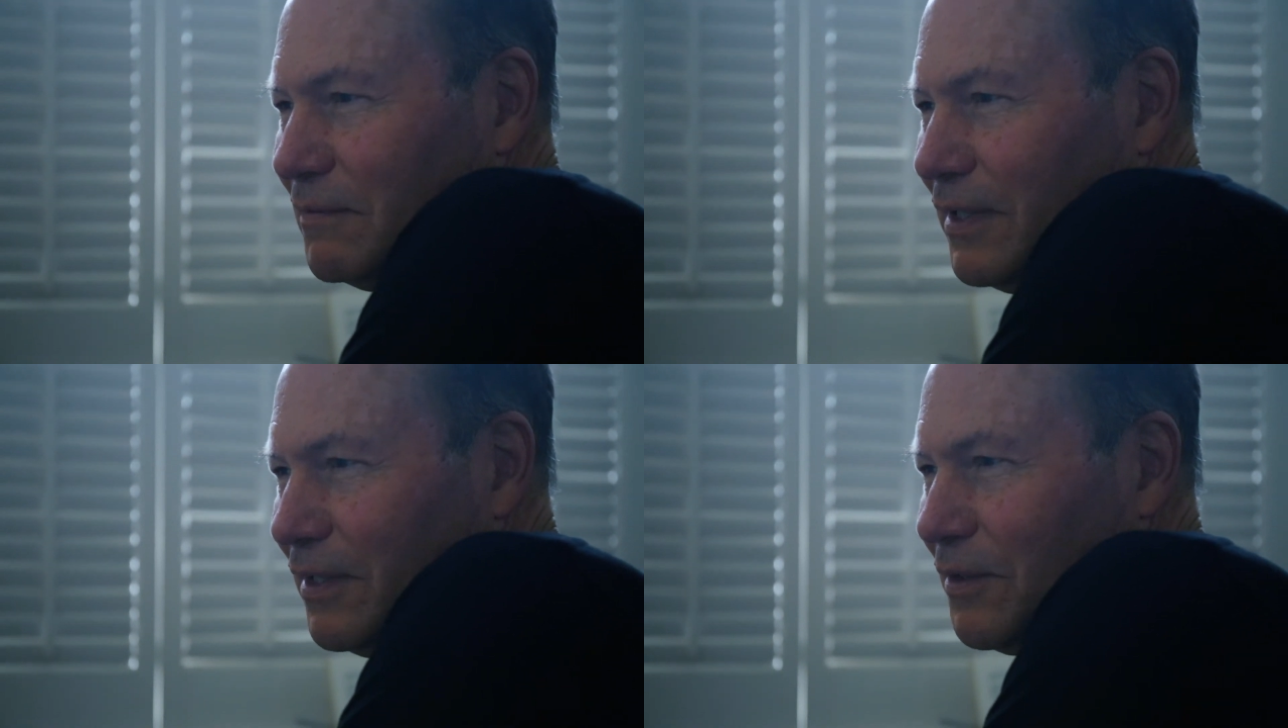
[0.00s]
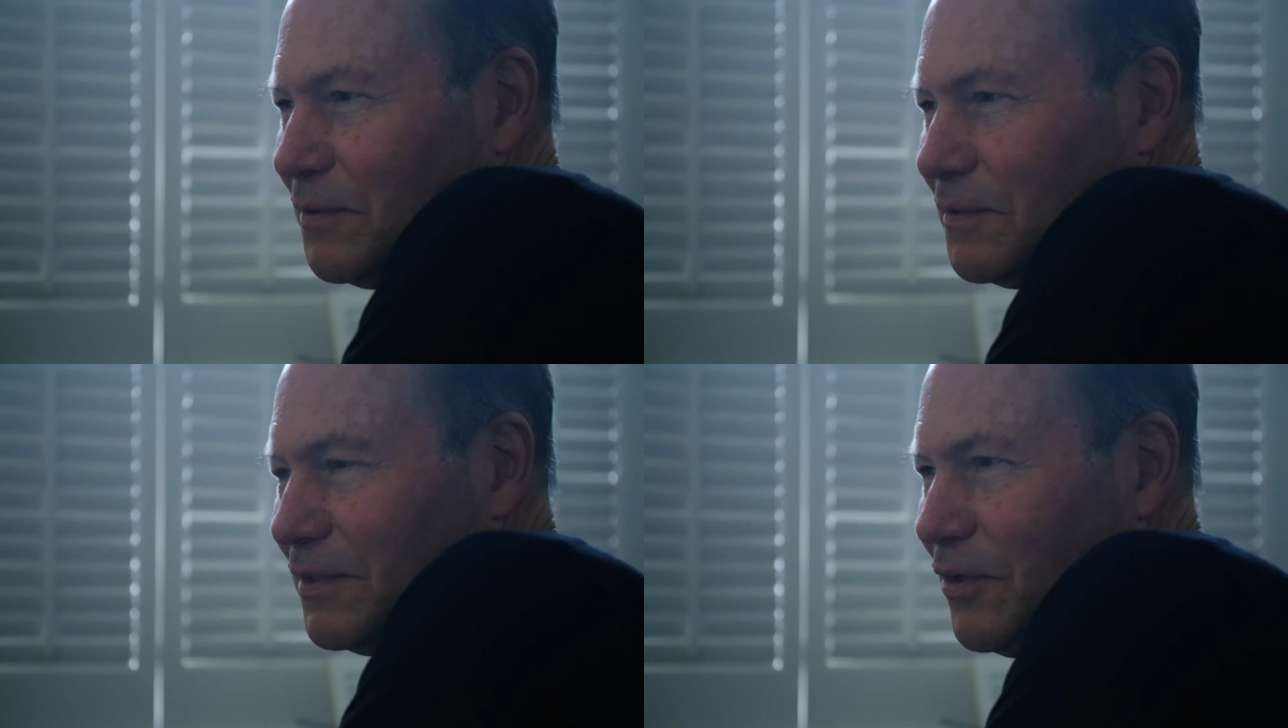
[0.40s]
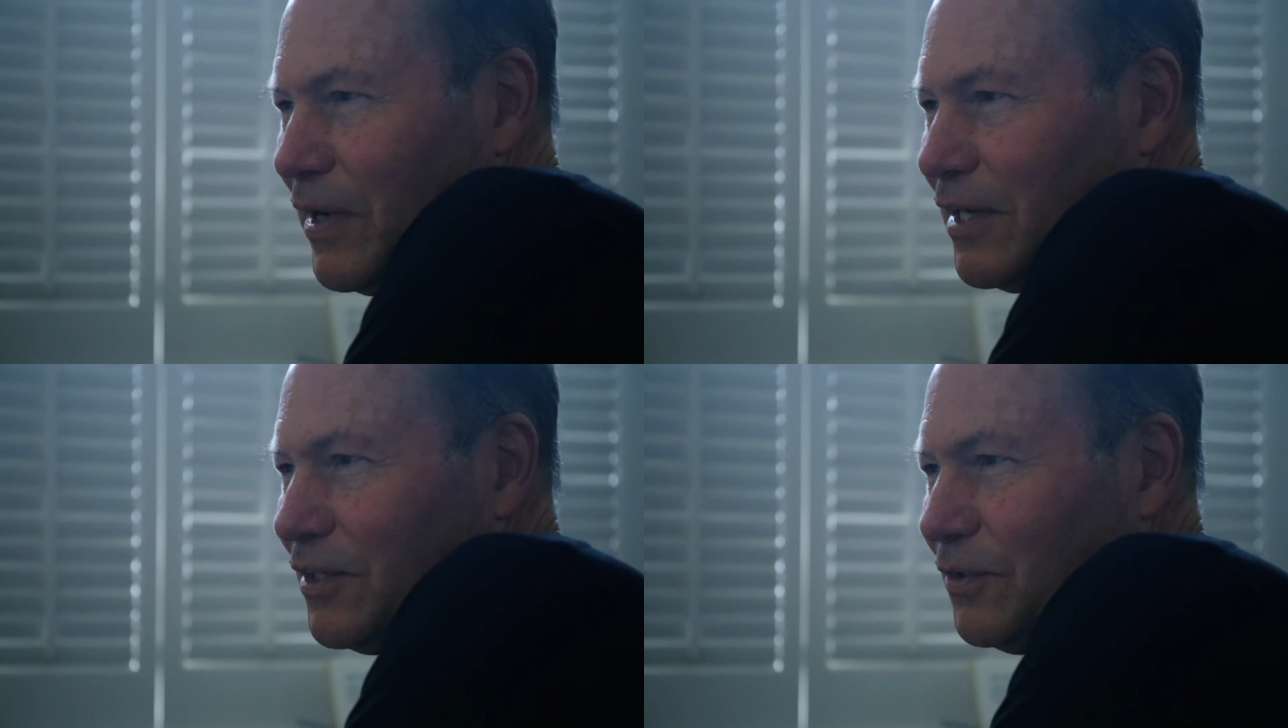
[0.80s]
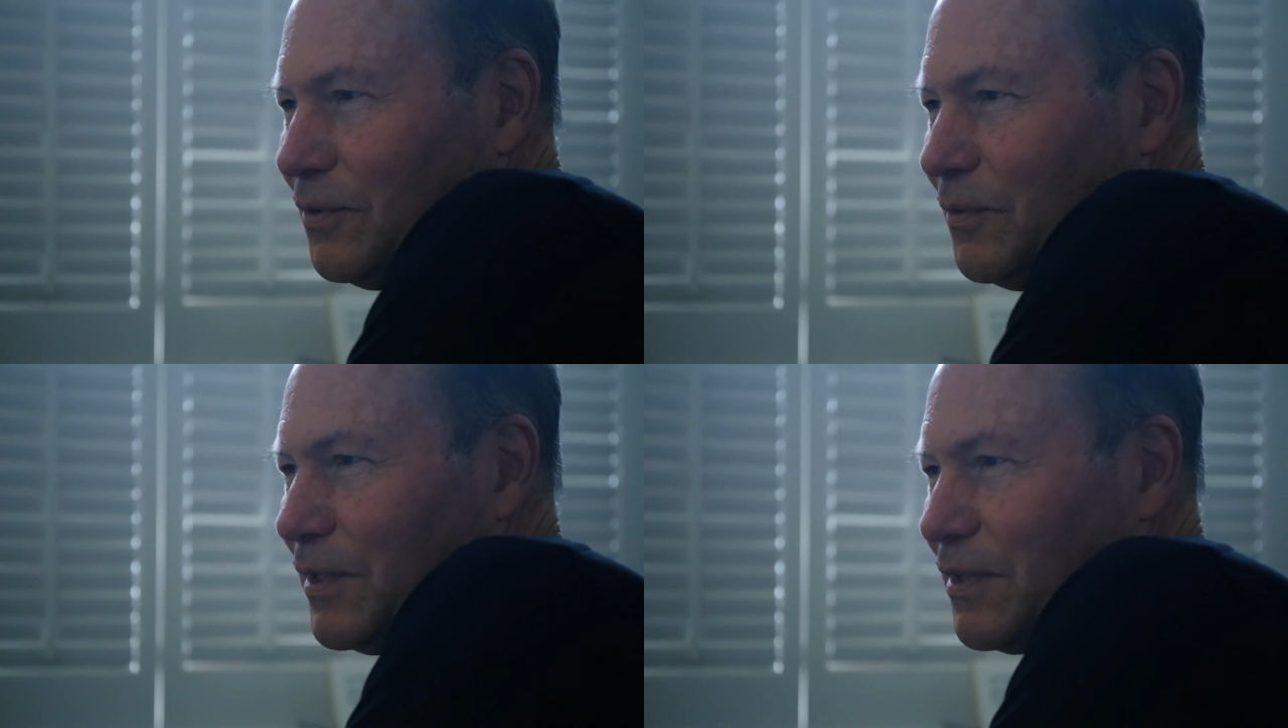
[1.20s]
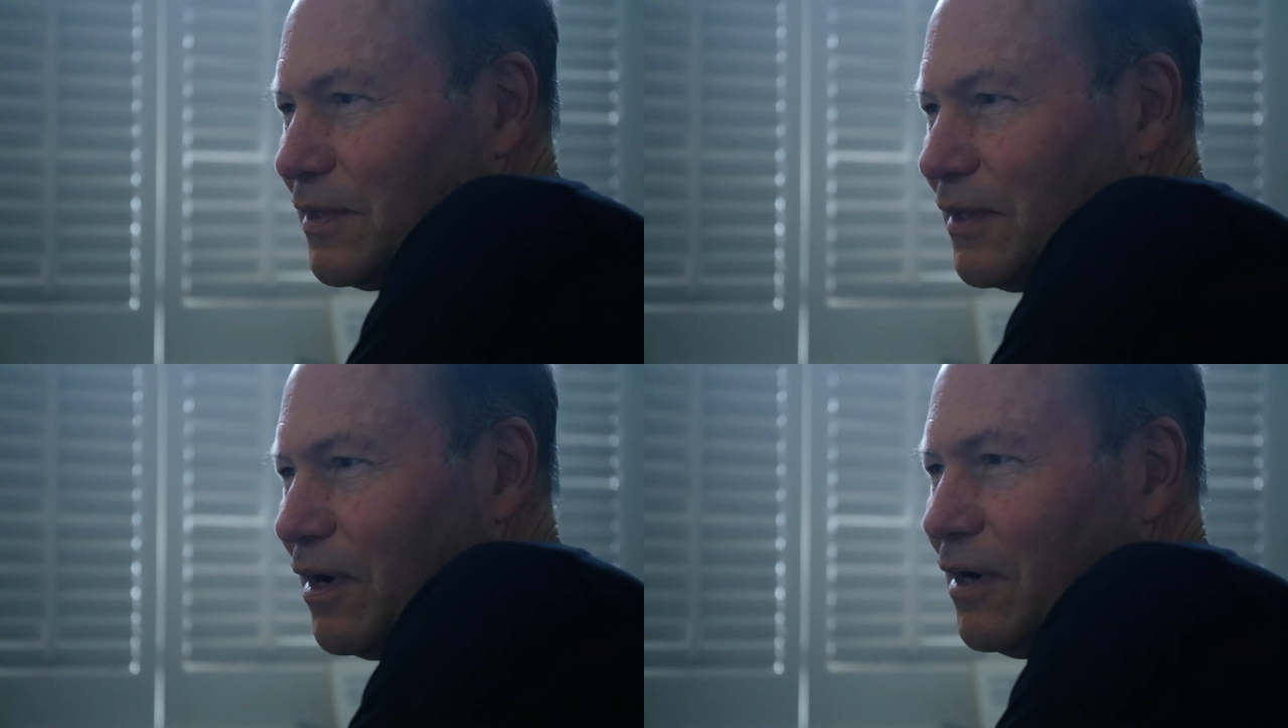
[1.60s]
know how to do with
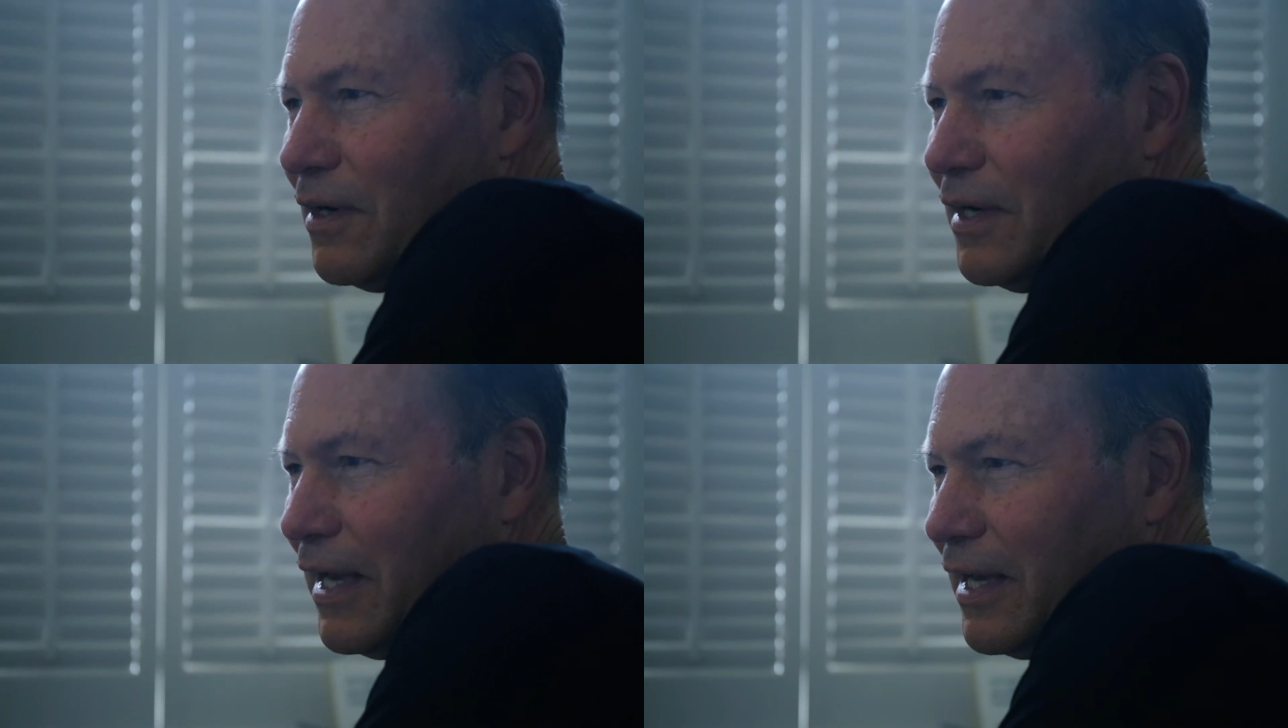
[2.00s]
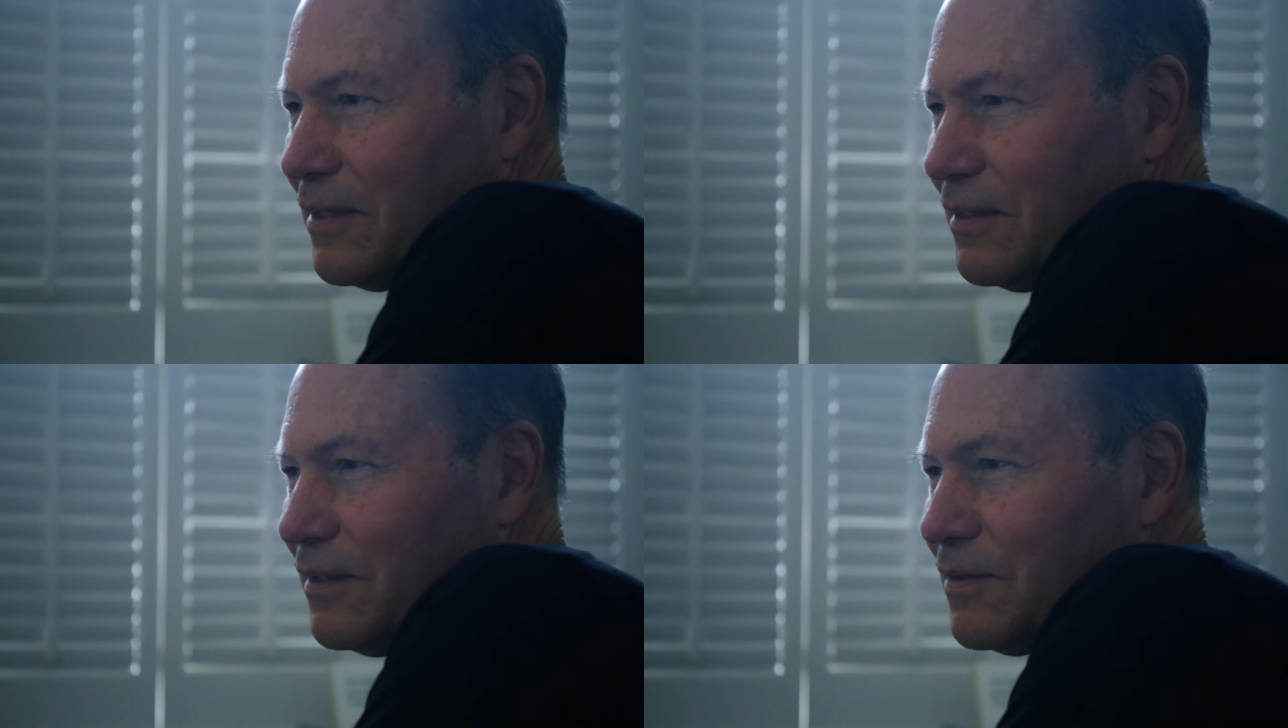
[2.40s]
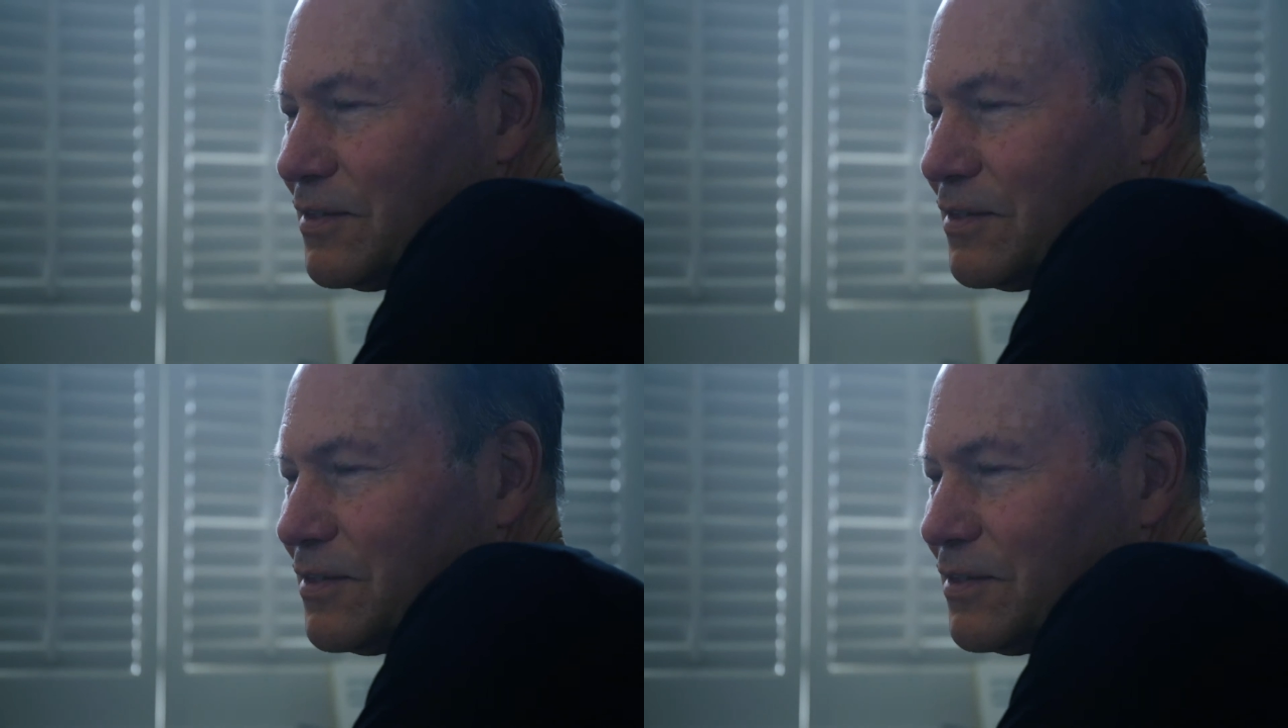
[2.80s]
art and